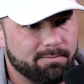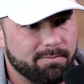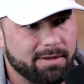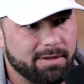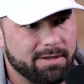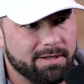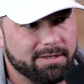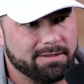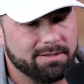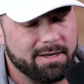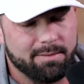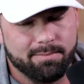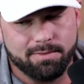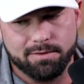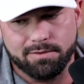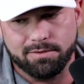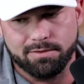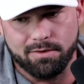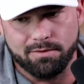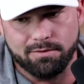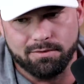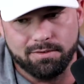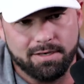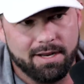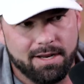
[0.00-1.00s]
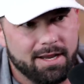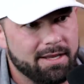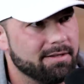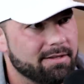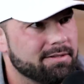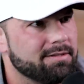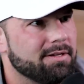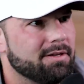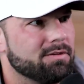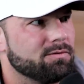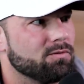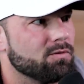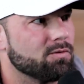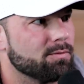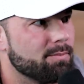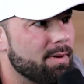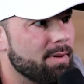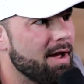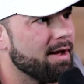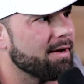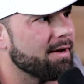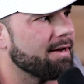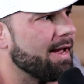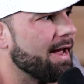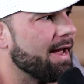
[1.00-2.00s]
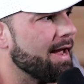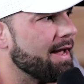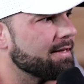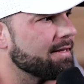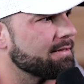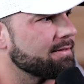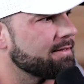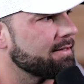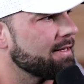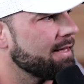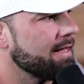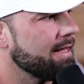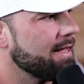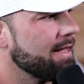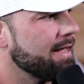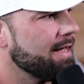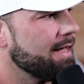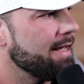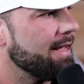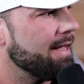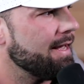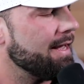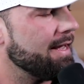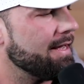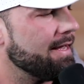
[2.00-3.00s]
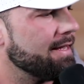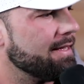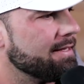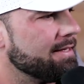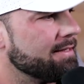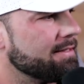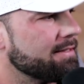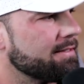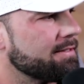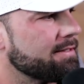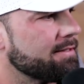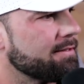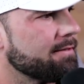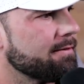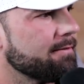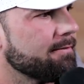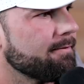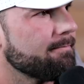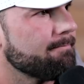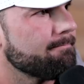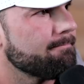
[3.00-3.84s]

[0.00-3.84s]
in this episode today of the Sales Wolves podcast is